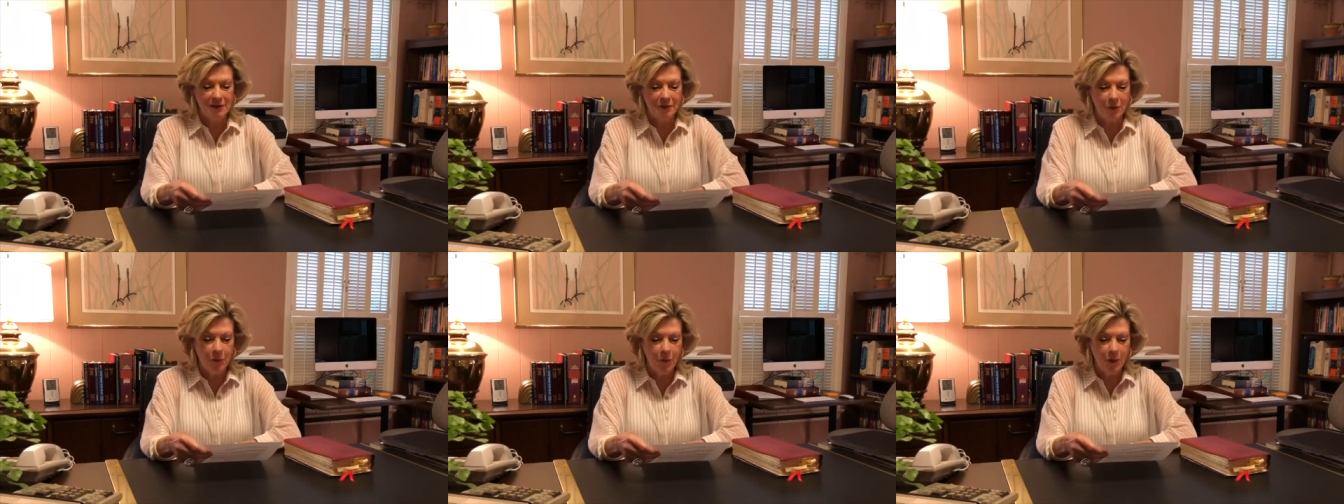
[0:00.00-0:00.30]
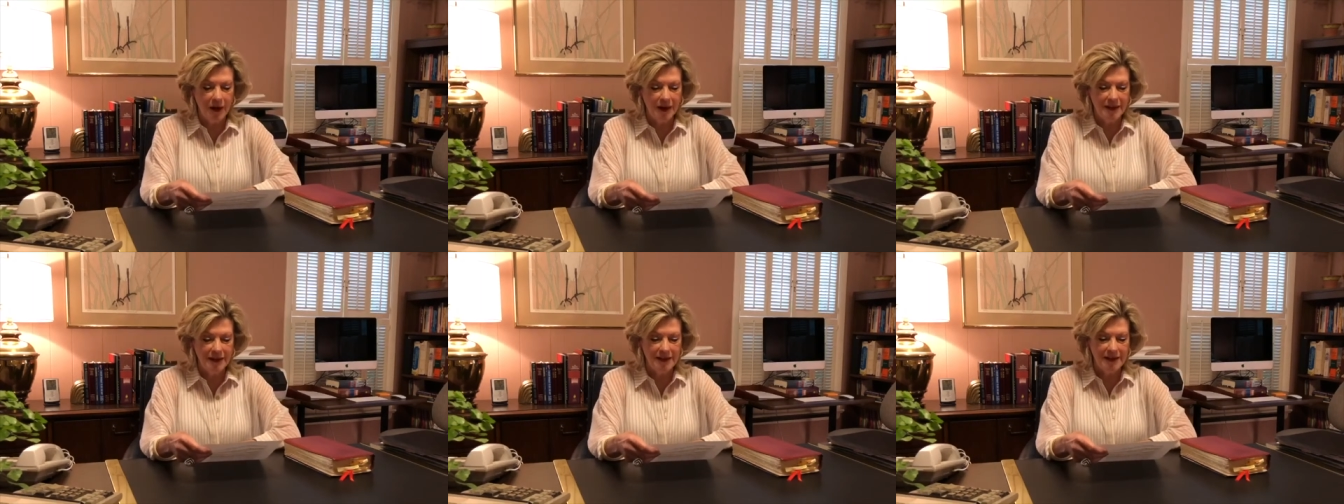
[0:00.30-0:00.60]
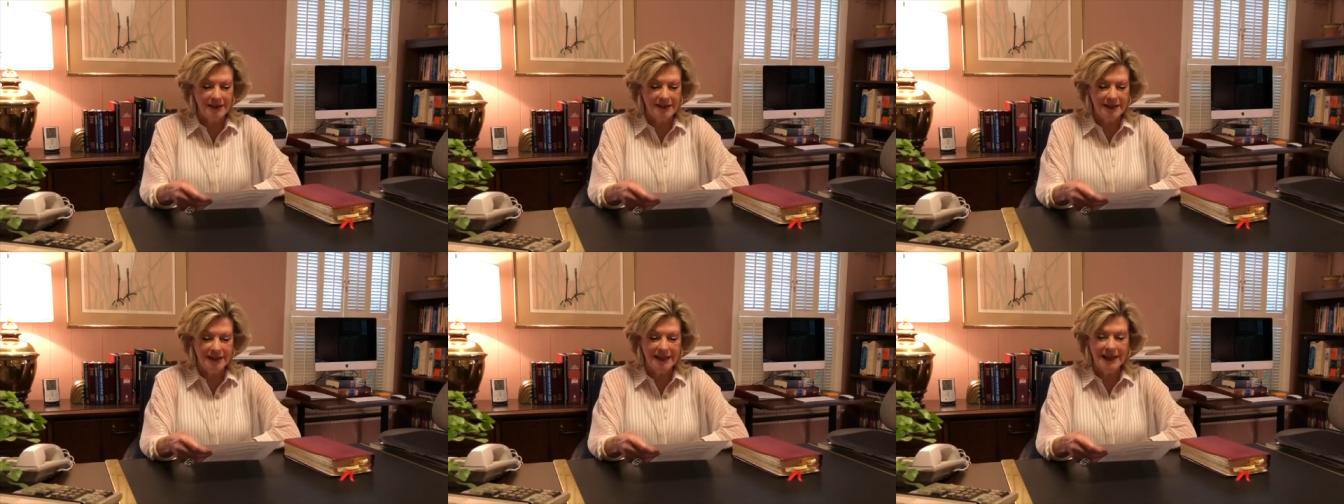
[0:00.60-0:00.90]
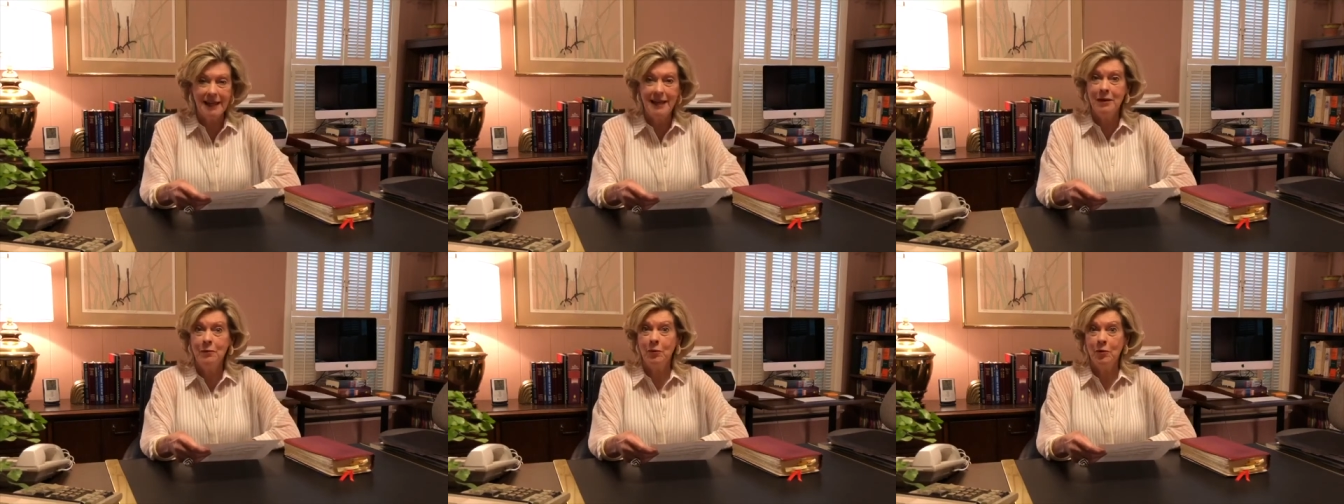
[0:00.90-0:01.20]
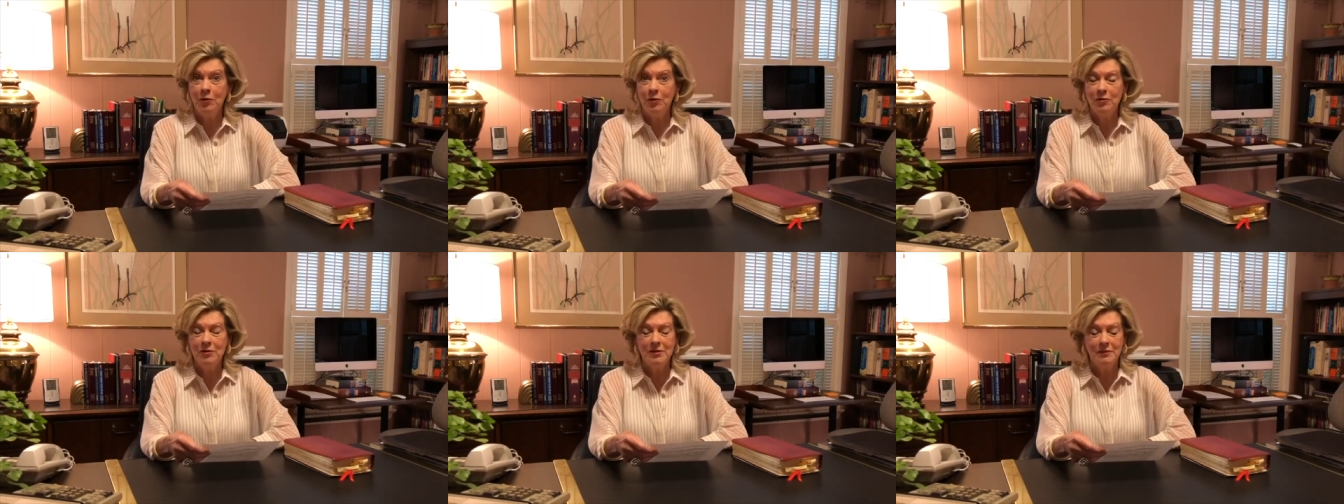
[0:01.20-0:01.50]
And one is in
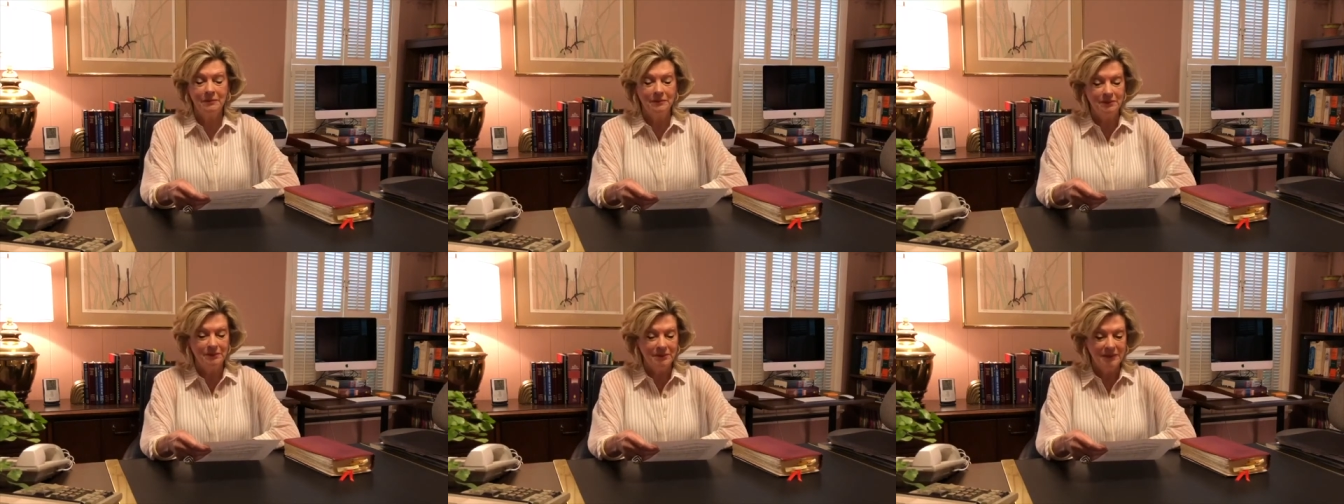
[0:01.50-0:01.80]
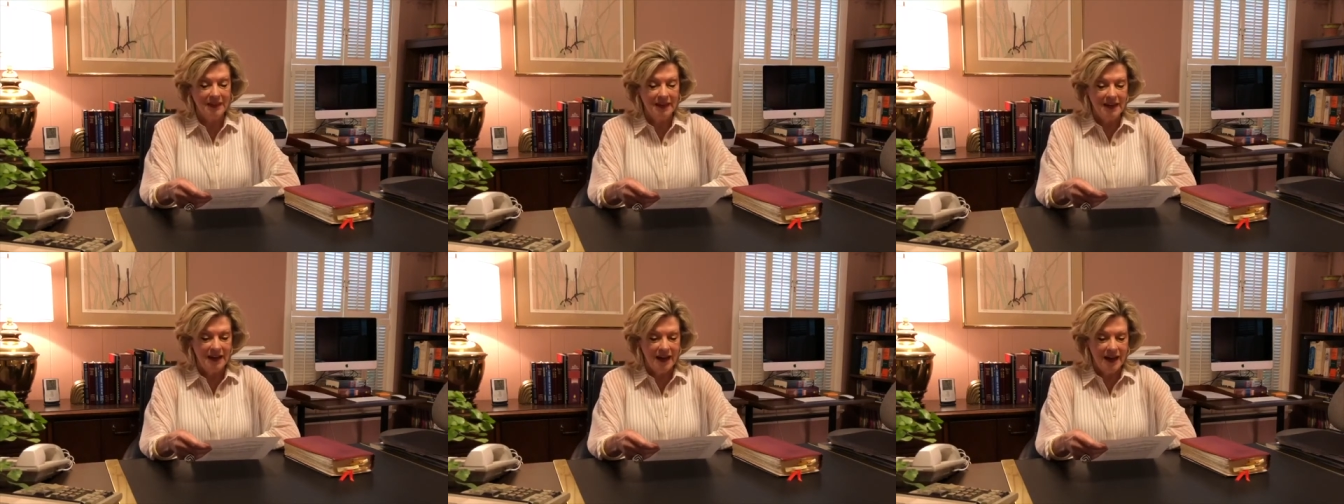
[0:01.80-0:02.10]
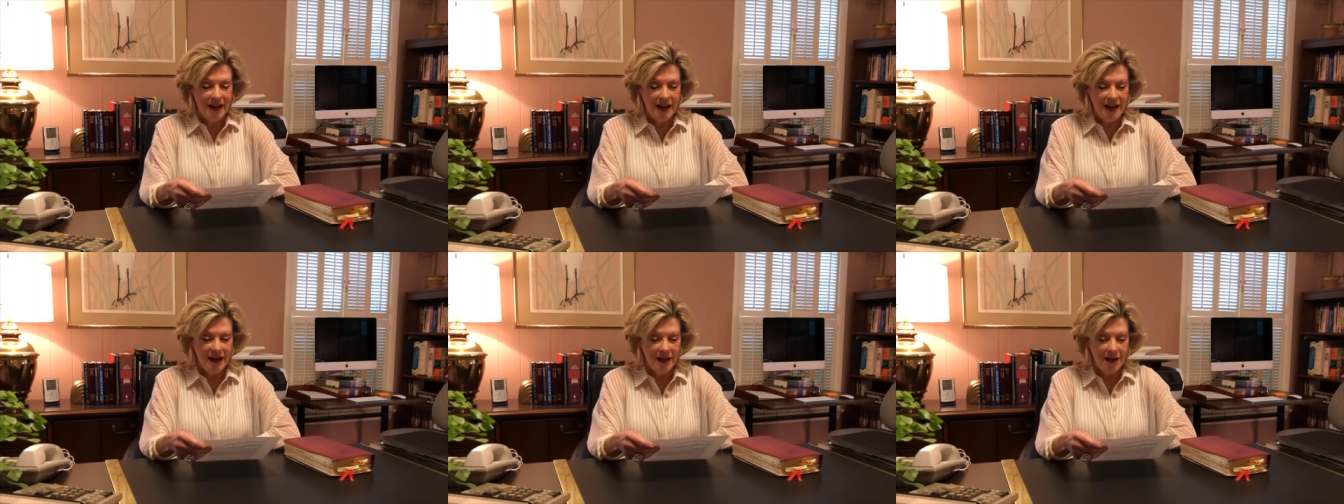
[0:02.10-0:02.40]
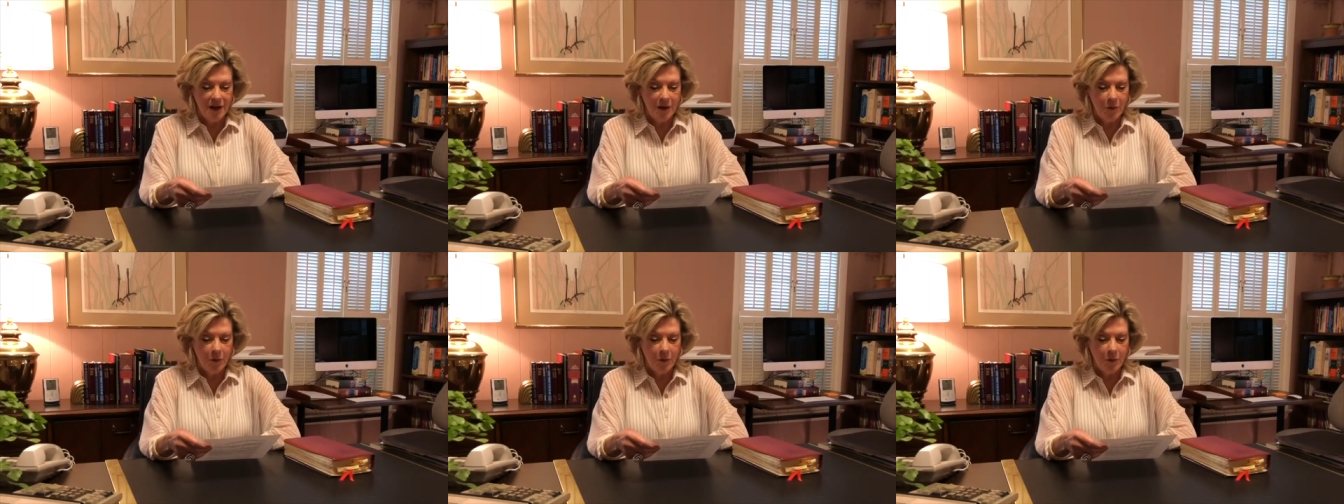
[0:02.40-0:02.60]
Hebrews uh,